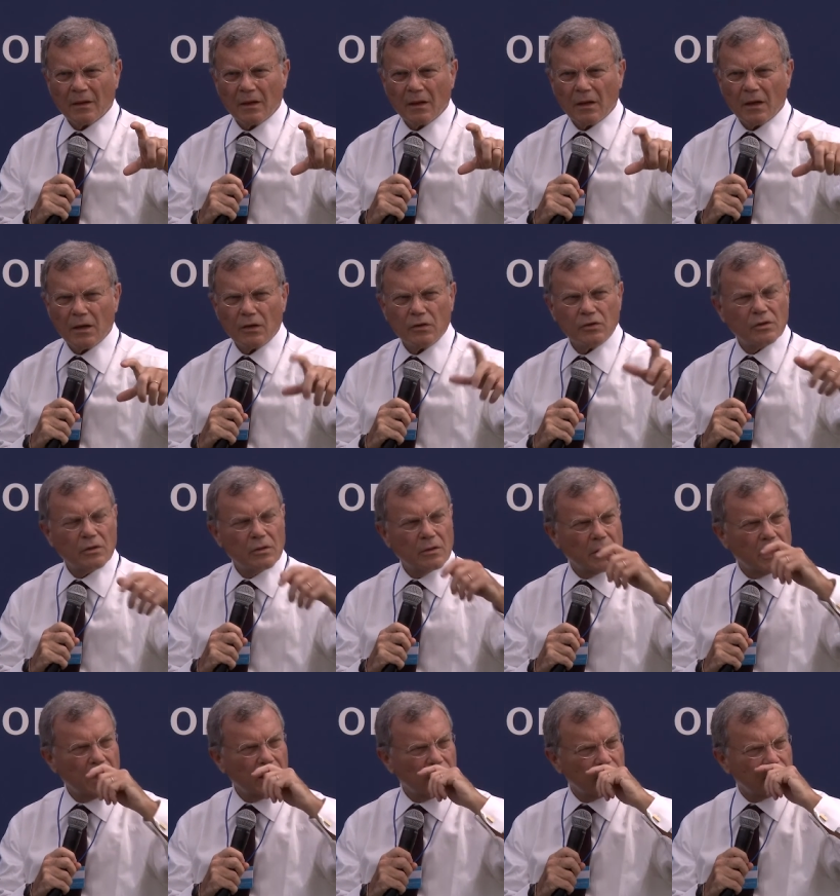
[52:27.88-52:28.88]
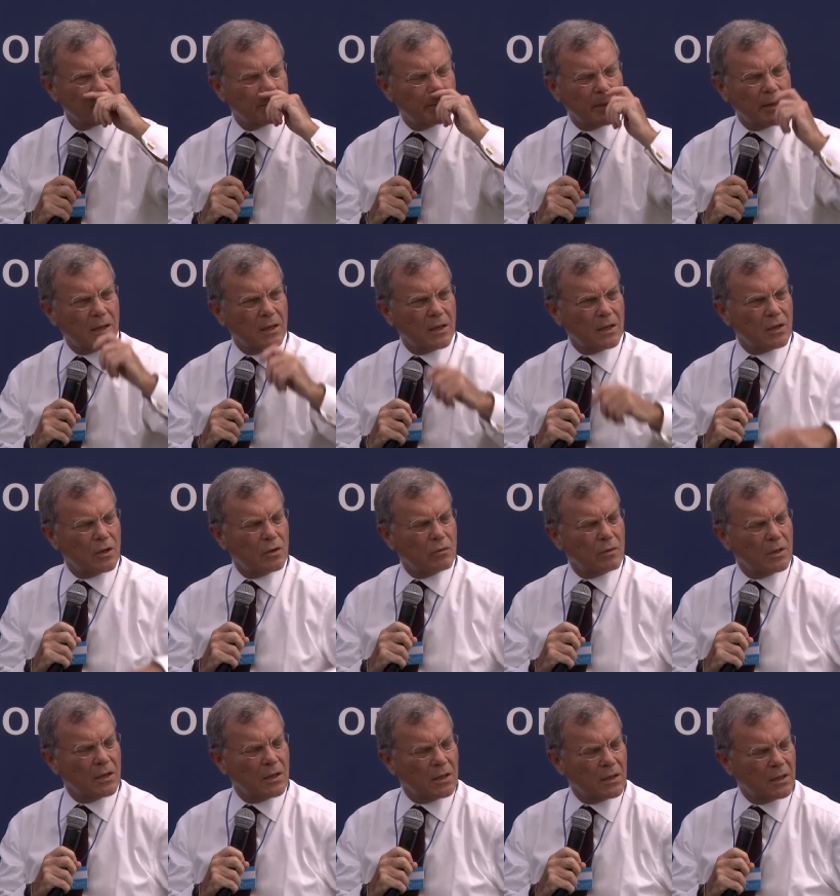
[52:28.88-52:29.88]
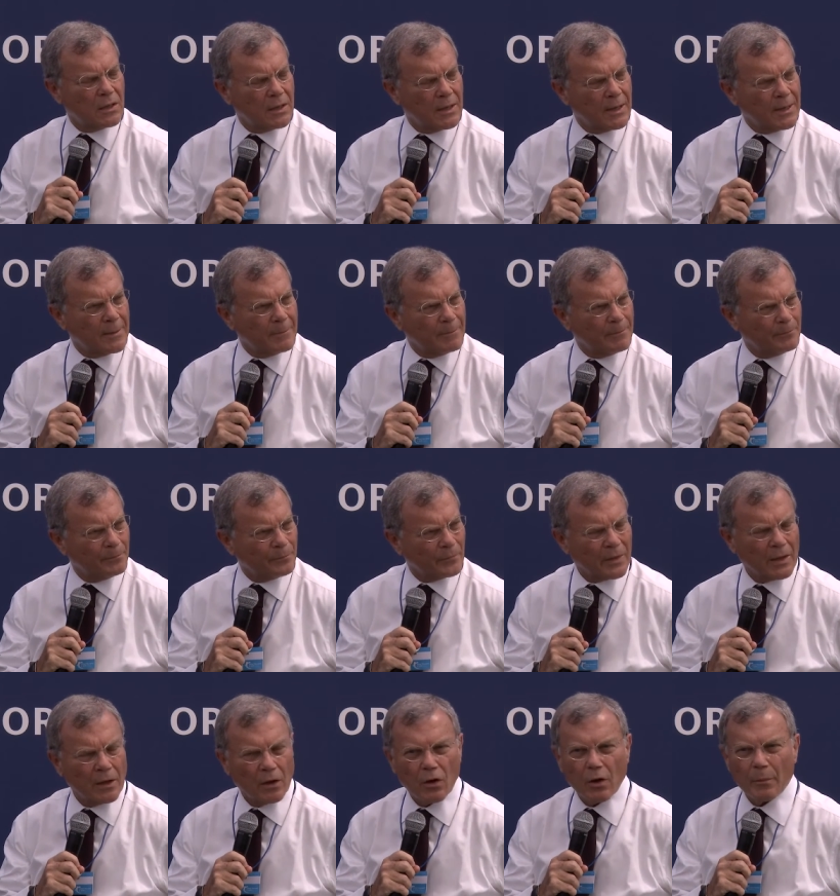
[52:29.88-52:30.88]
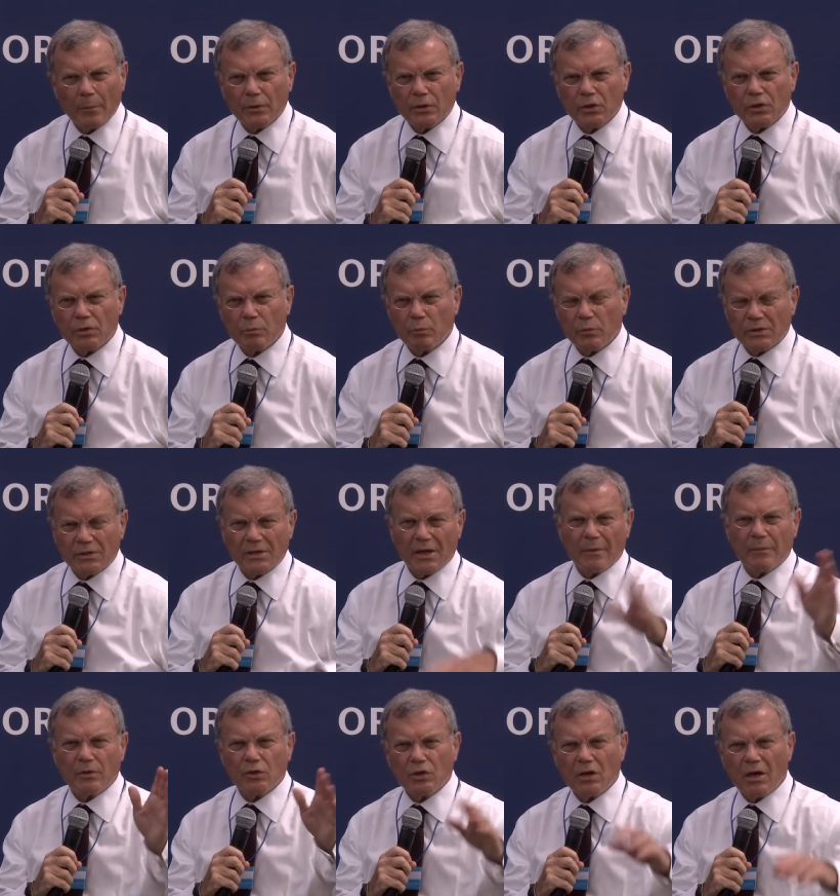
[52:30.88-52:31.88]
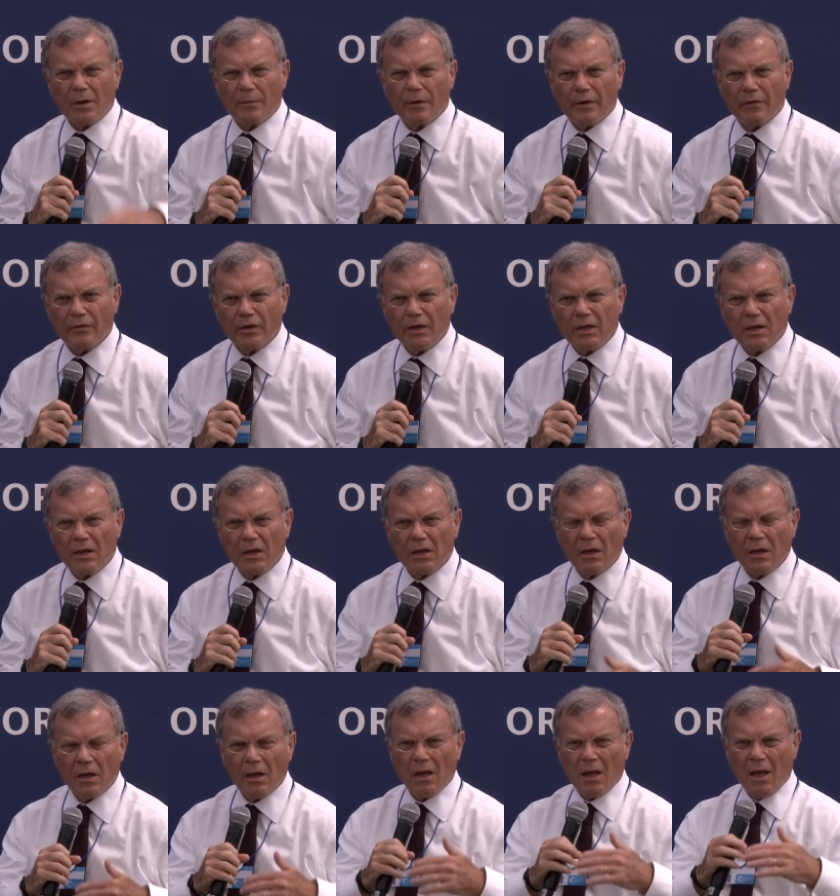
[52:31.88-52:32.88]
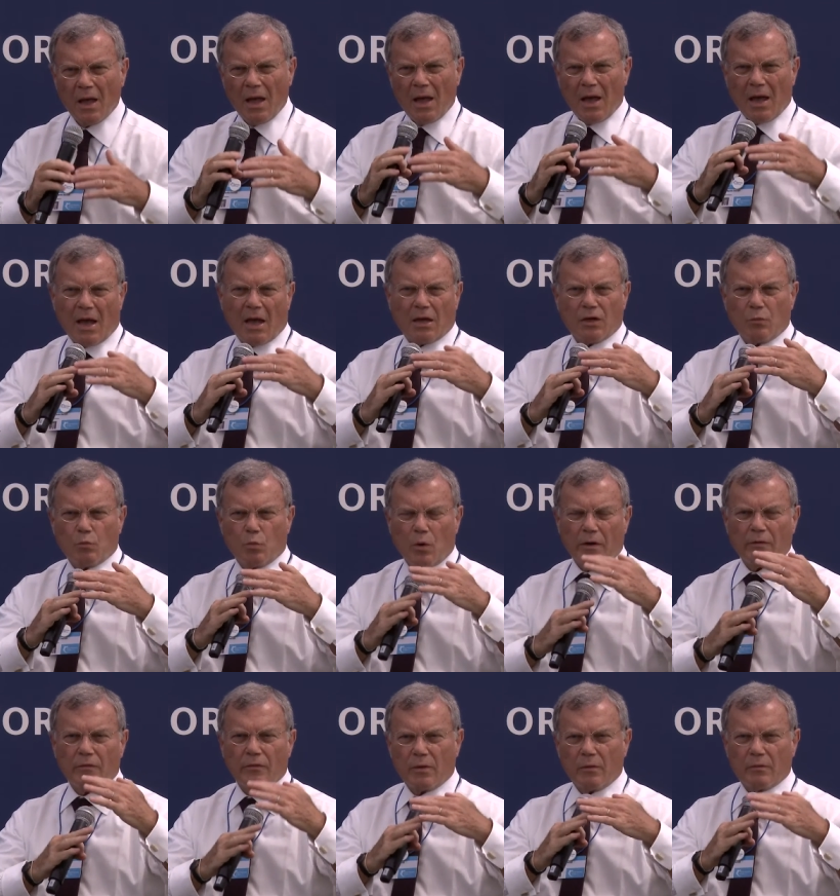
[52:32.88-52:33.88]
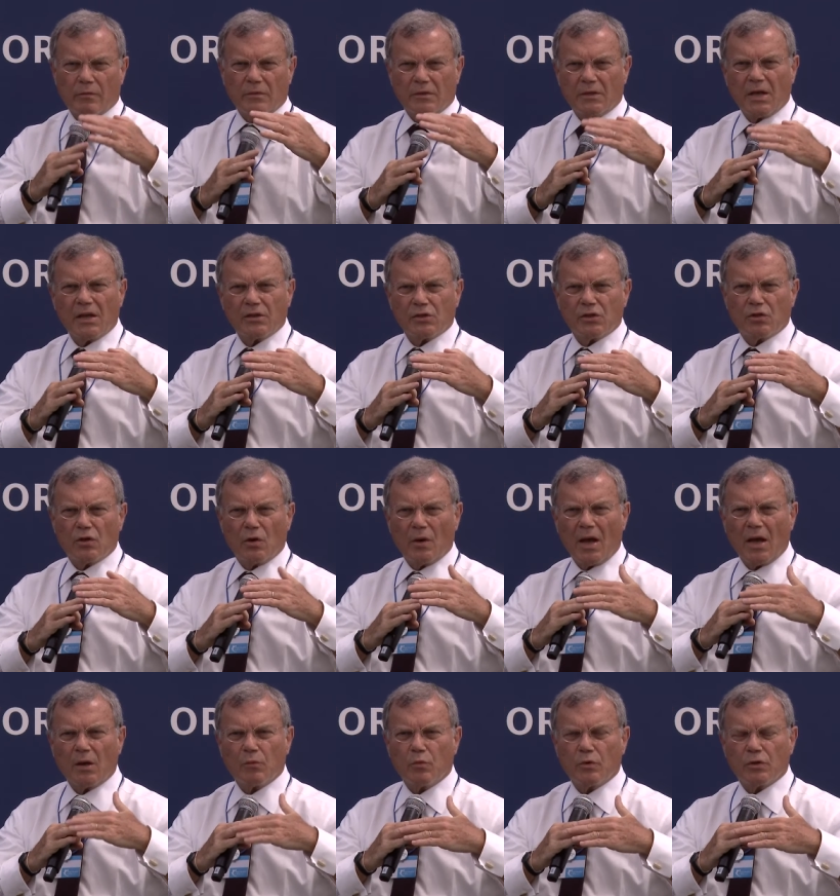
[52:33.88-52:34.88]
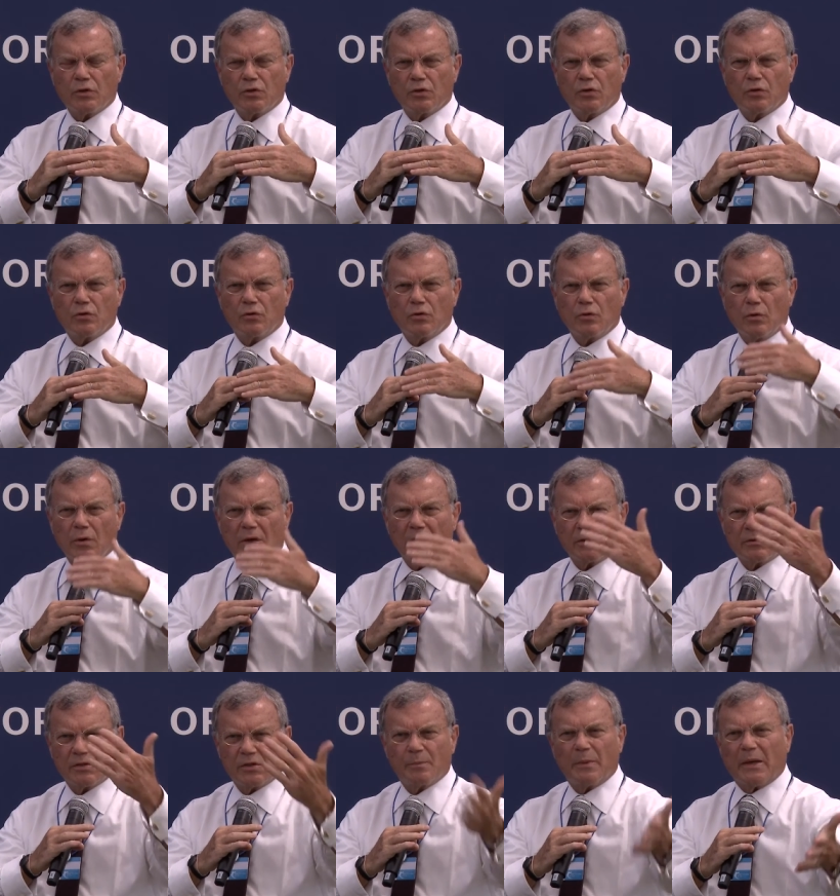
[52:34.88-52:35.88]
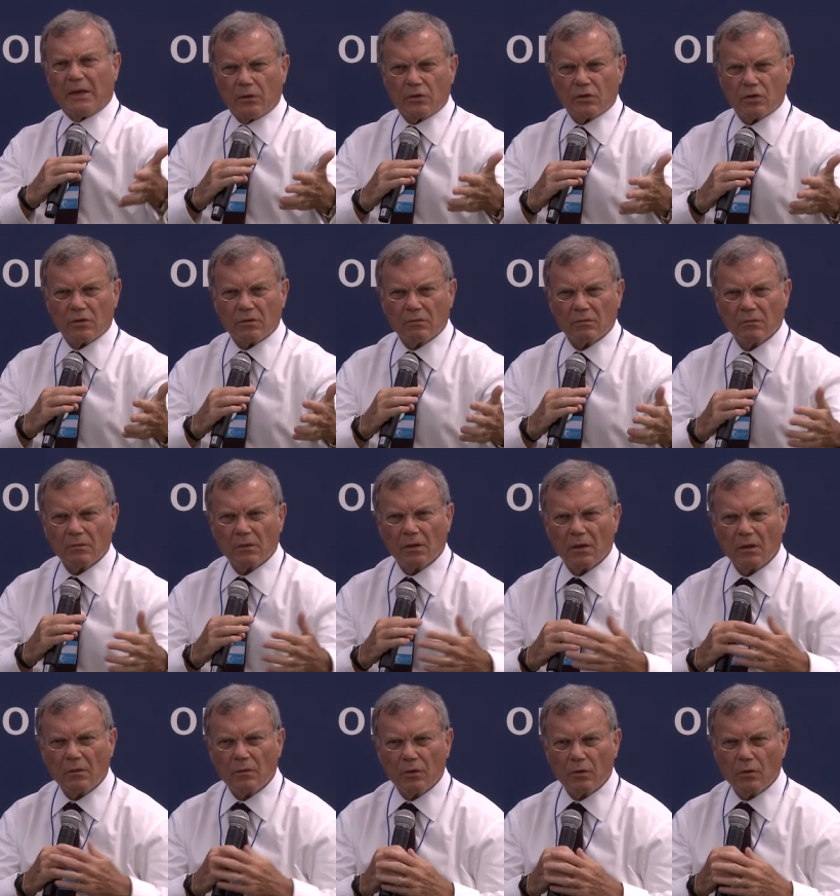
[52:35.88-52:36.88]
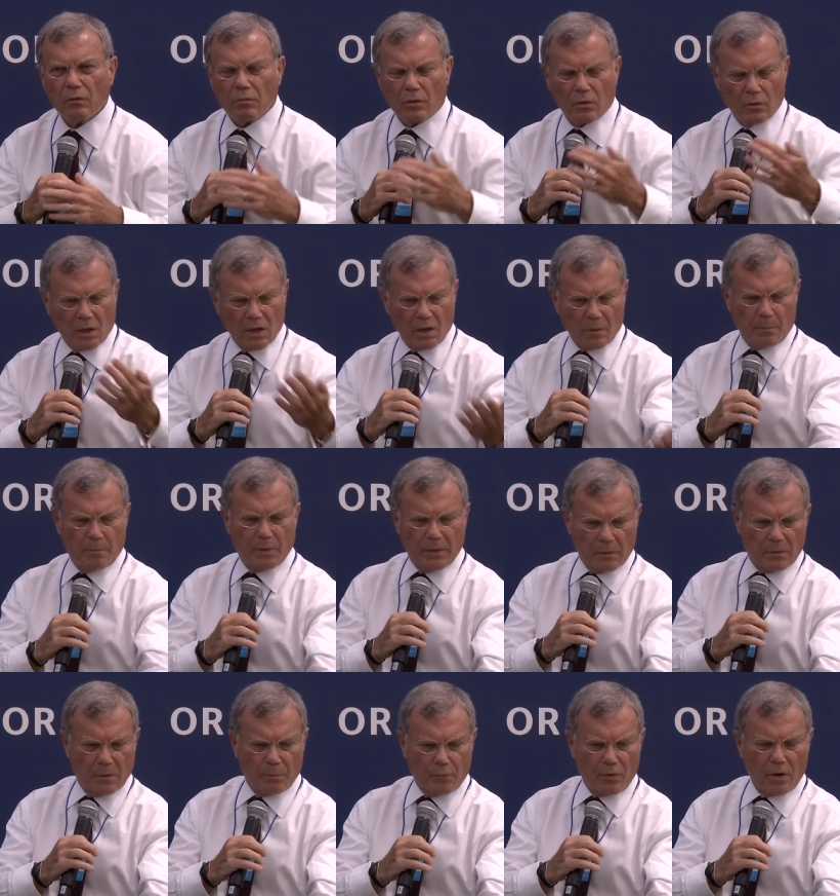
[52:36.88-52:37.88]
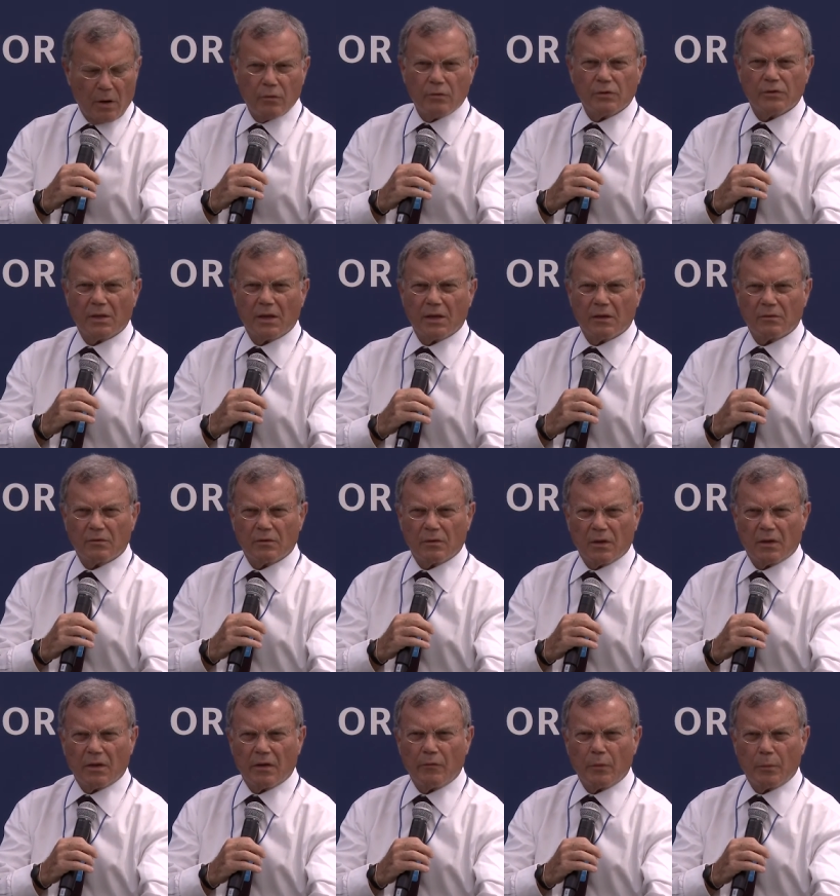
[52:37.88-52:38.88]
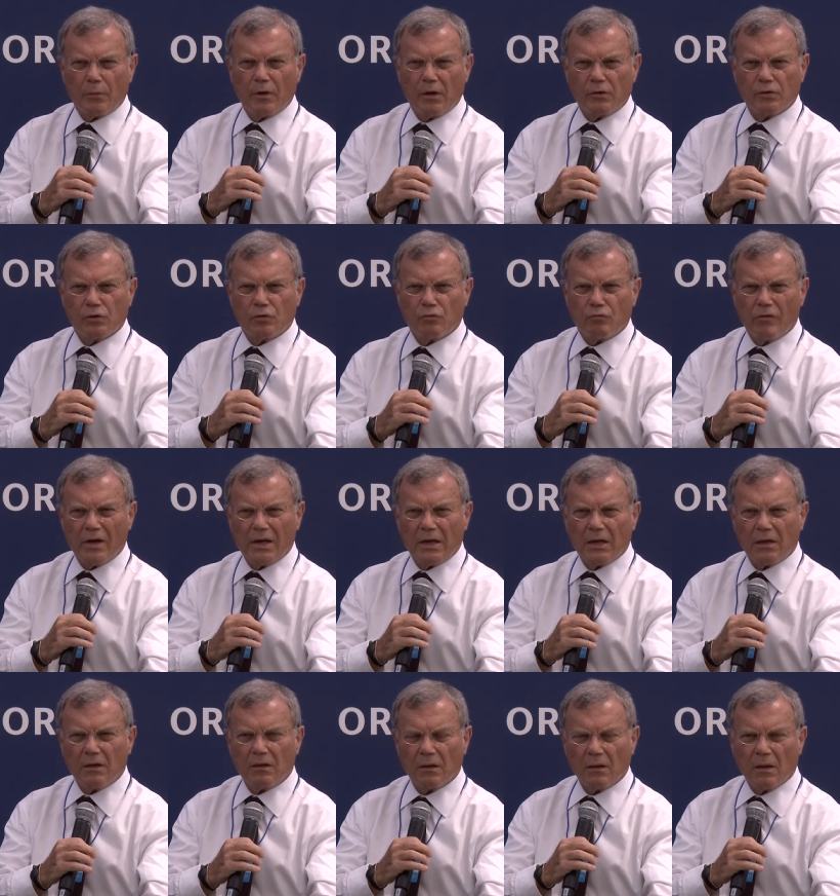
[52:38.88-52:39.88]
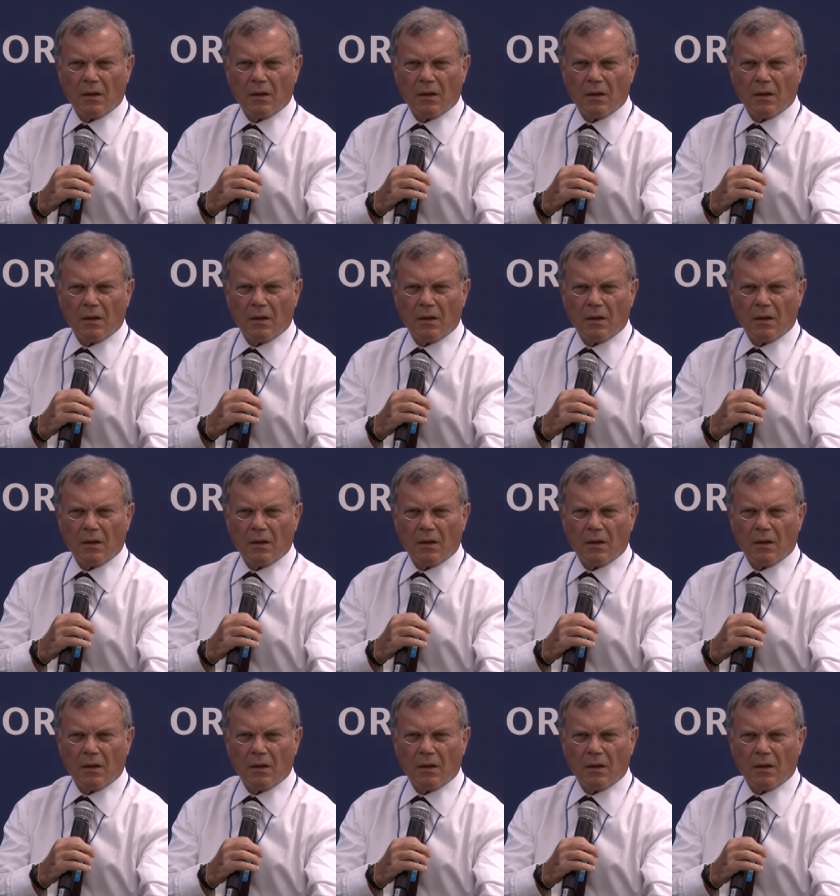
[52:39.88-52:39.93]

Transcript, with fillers: You know, I used to do the English Speaking Union competition with Simon Schama every year, and one of the tests you had was to do a speech. You know, you get a prose, they give you prose to read,